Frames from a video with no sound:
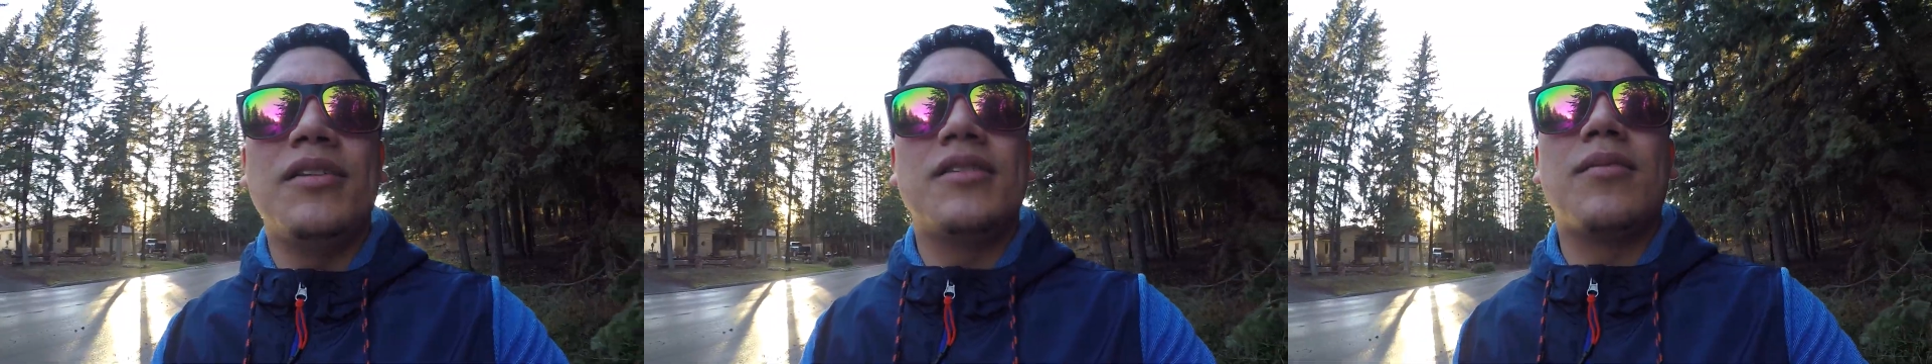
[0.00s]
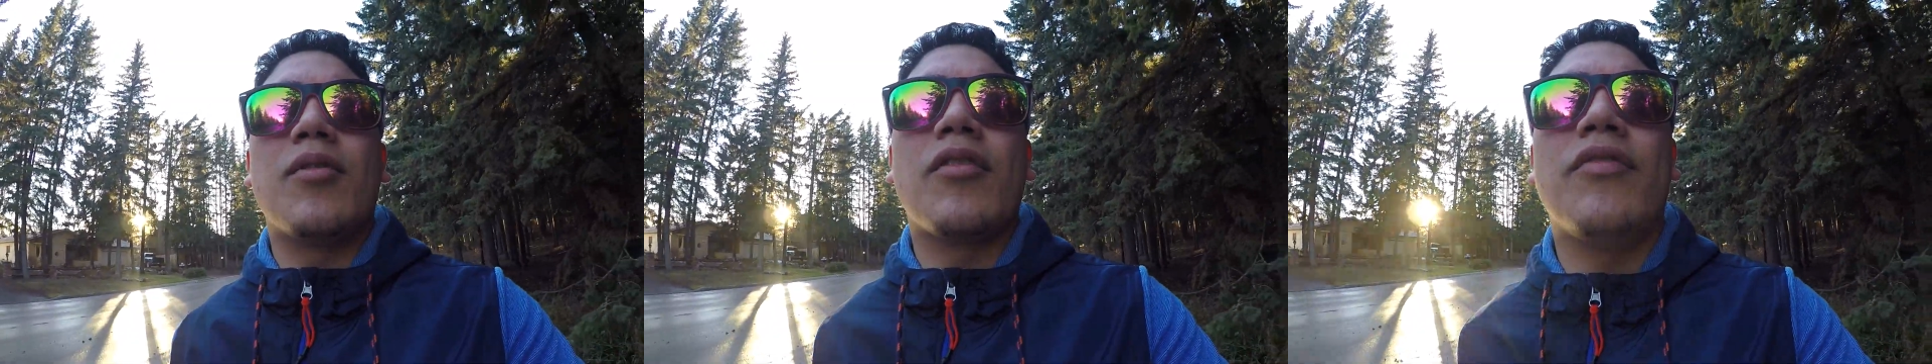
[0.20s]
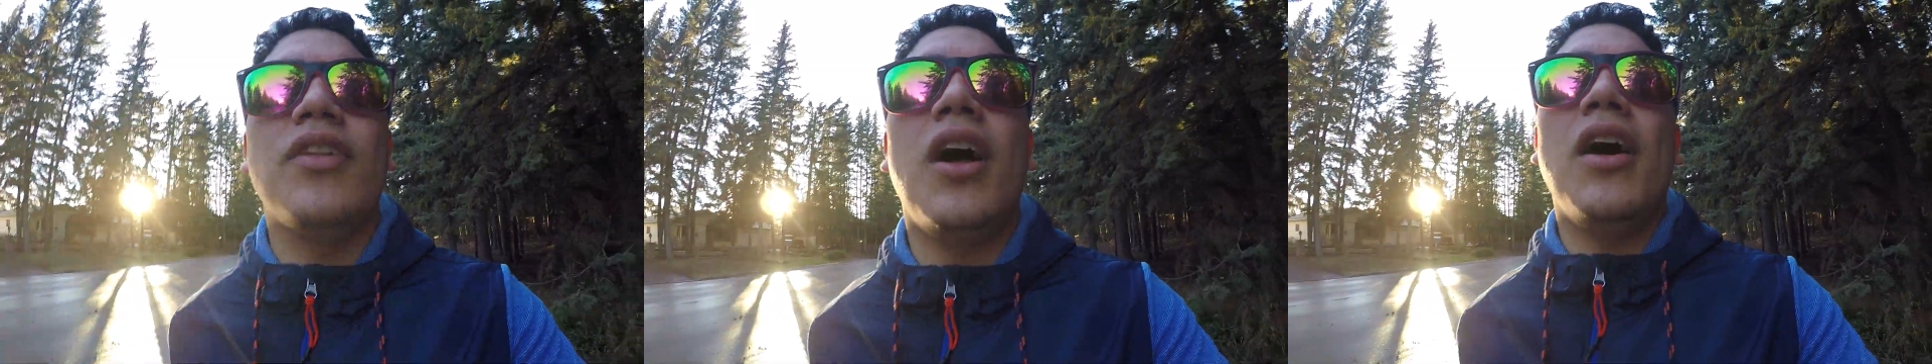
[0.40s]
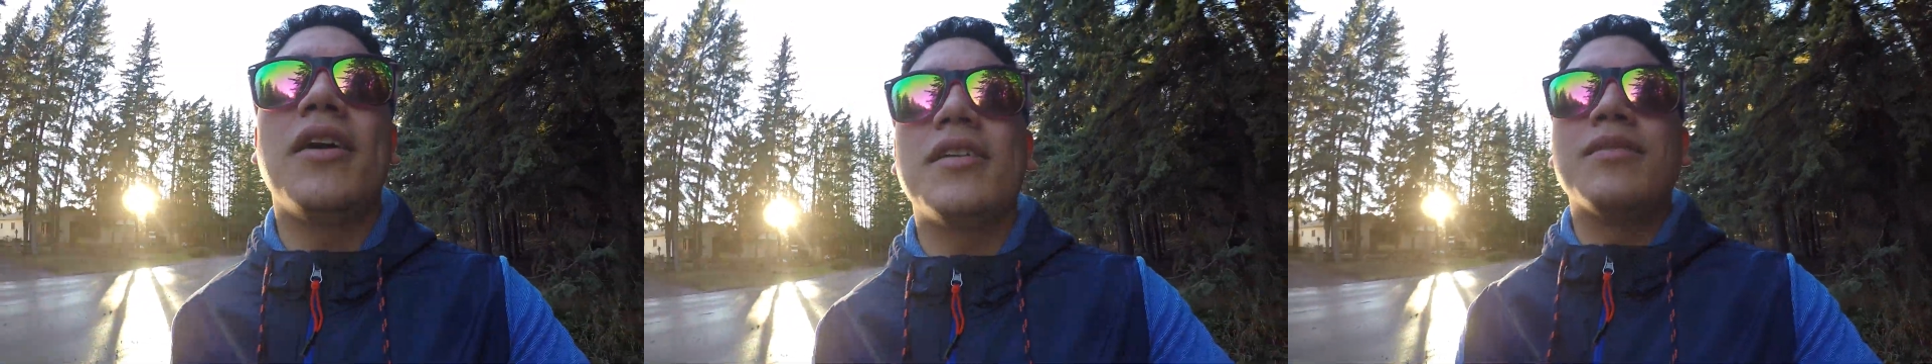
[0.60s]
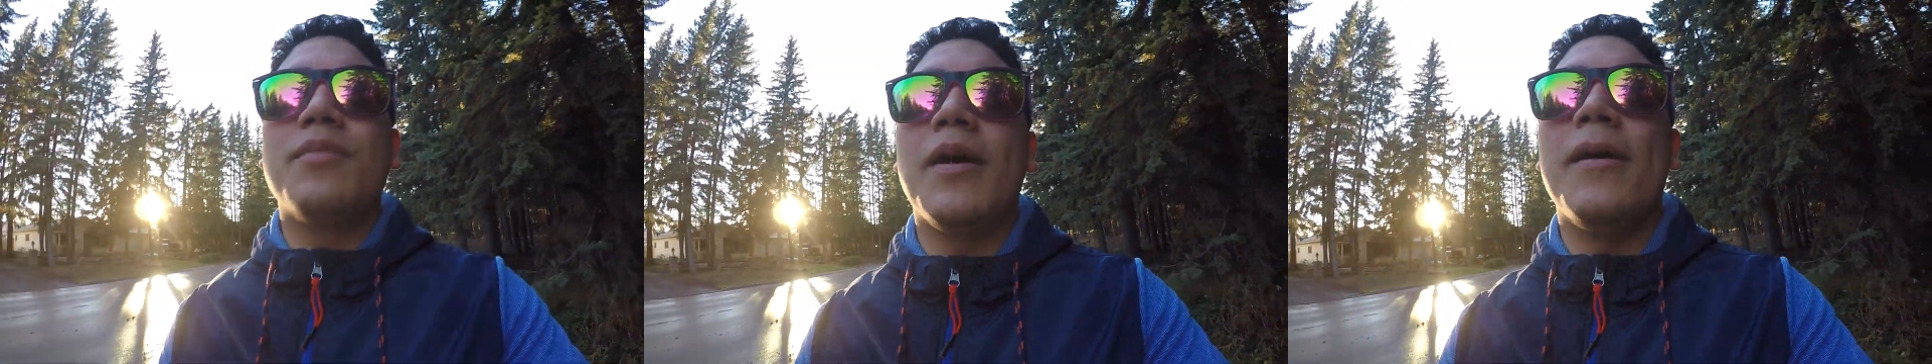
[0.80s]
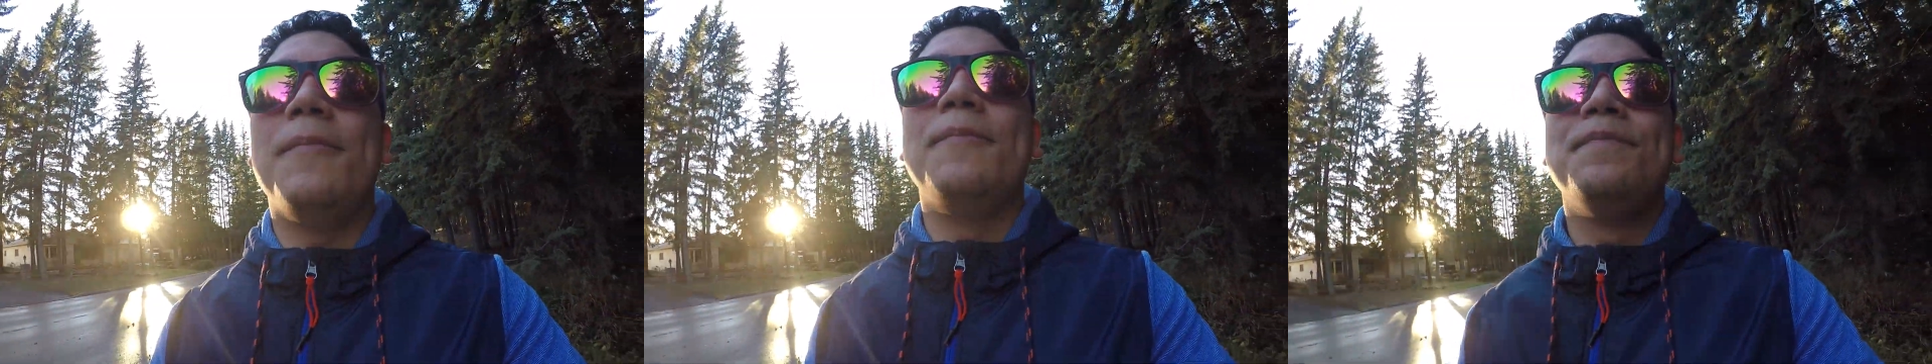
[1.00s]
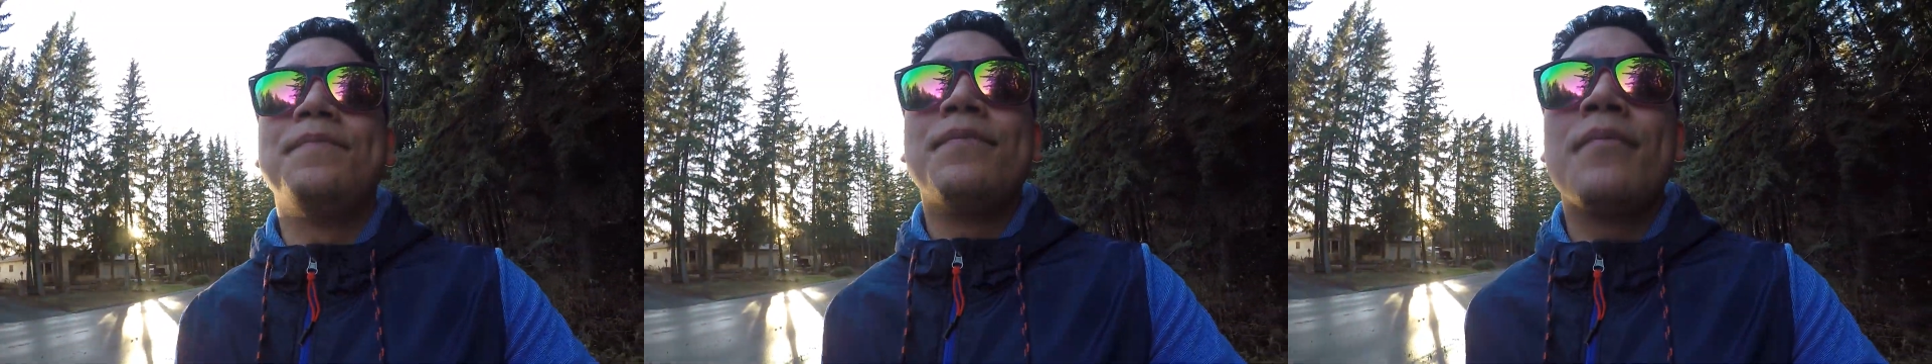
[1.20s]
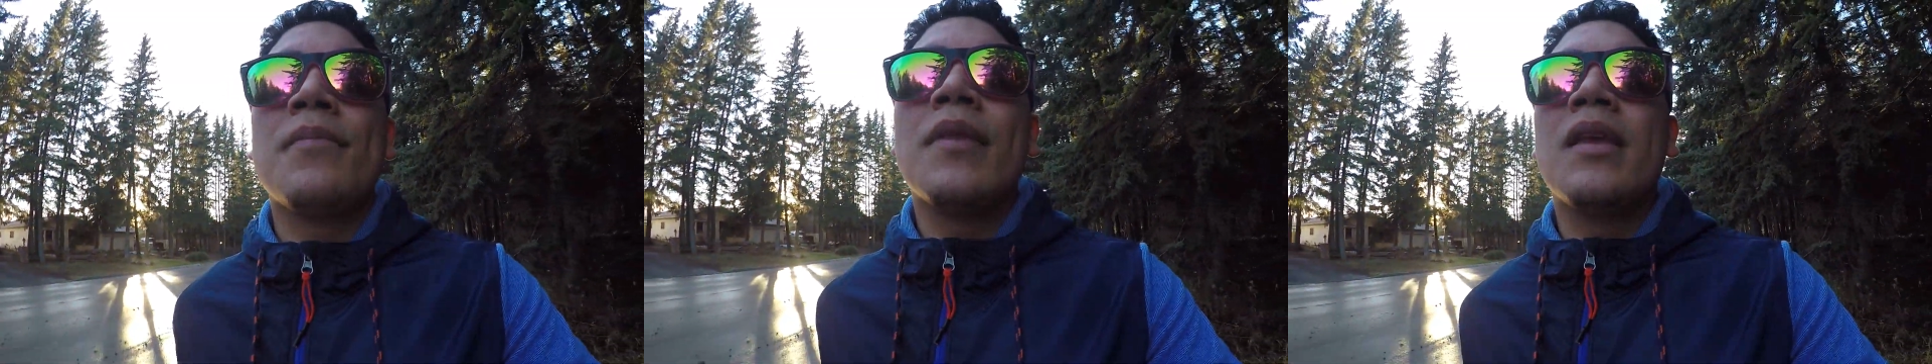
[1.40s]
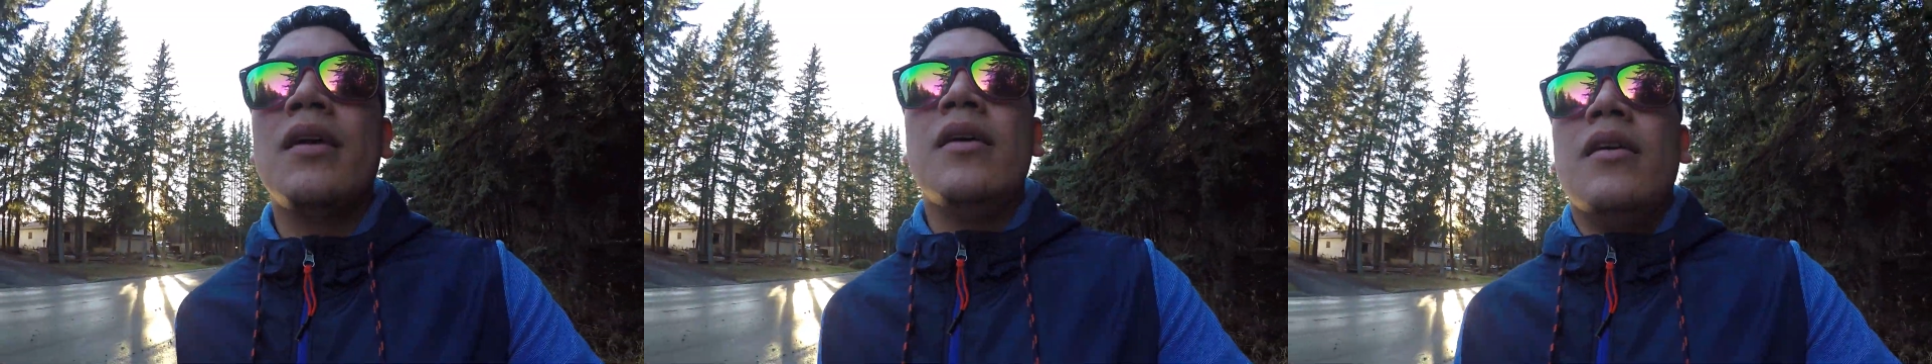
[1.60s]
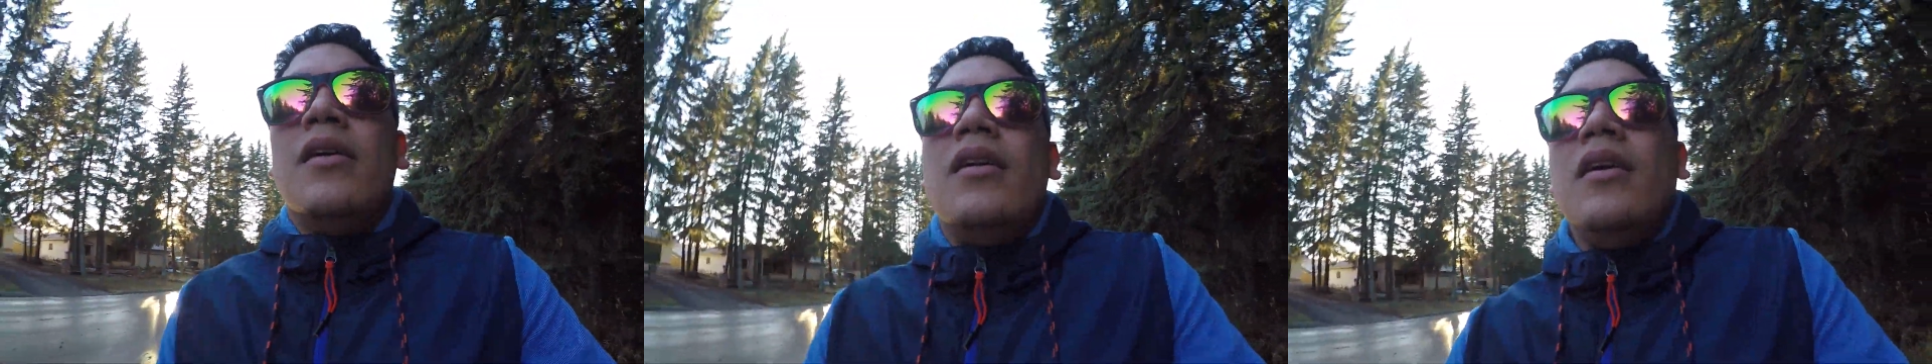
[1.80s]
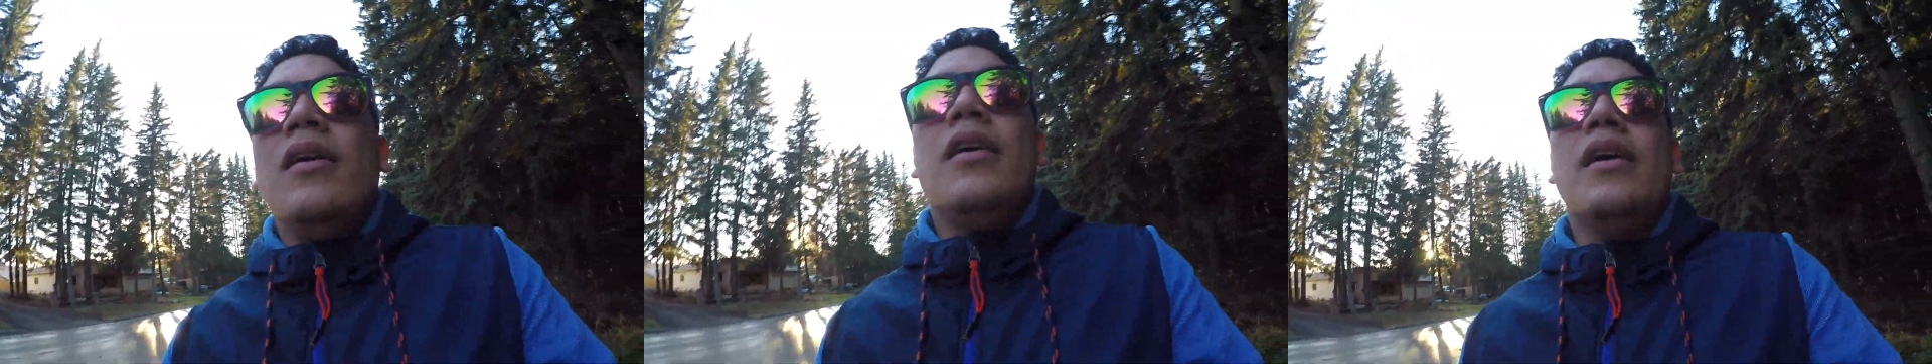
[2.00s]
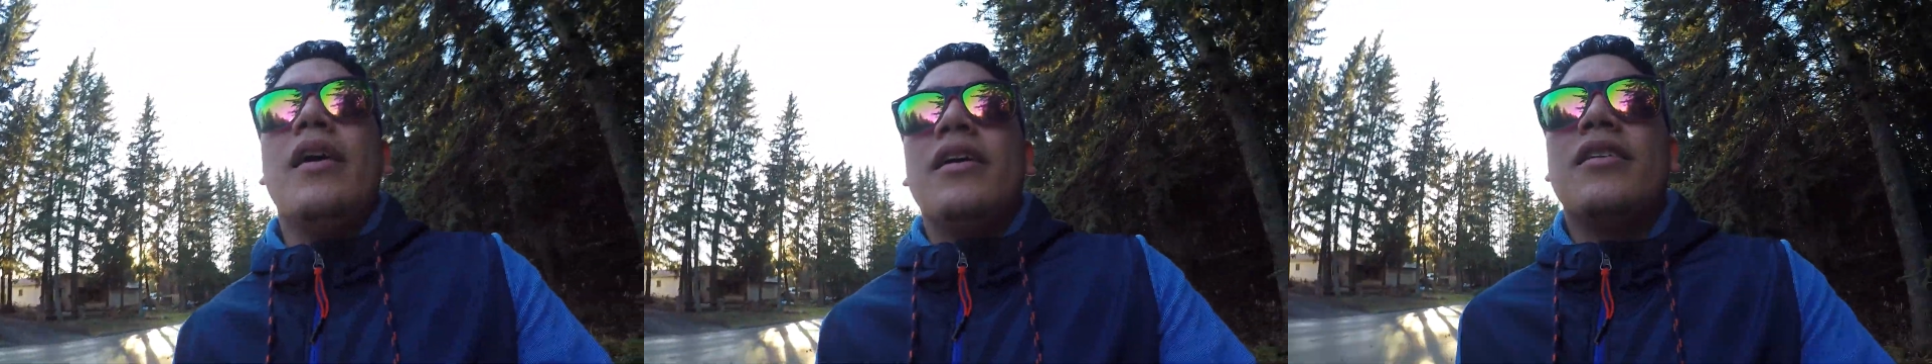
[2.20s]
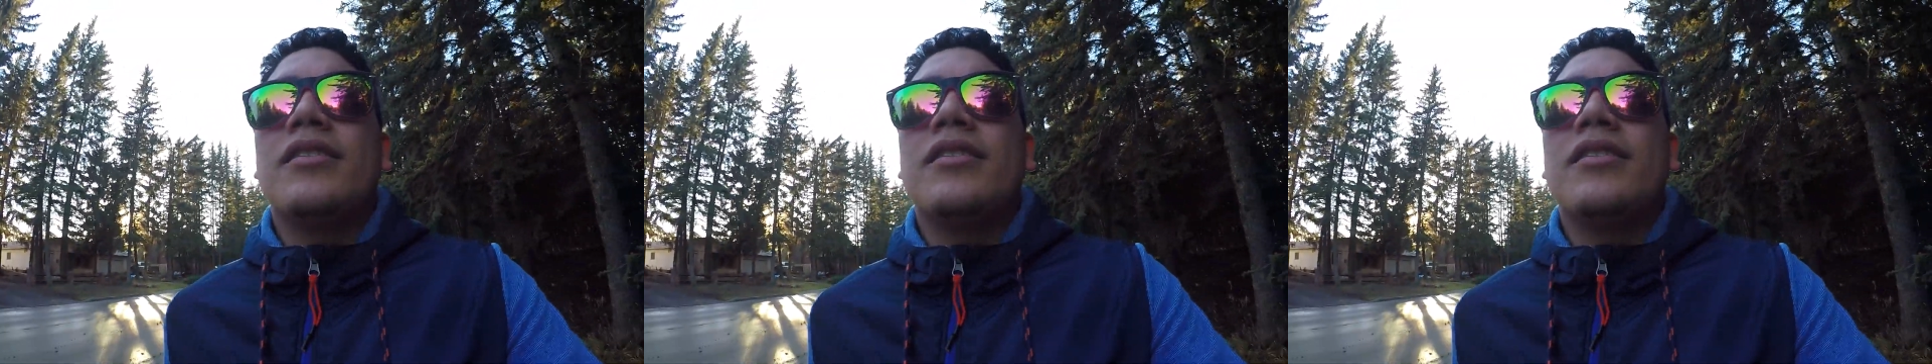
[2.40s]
do some more vlogs. But yeah,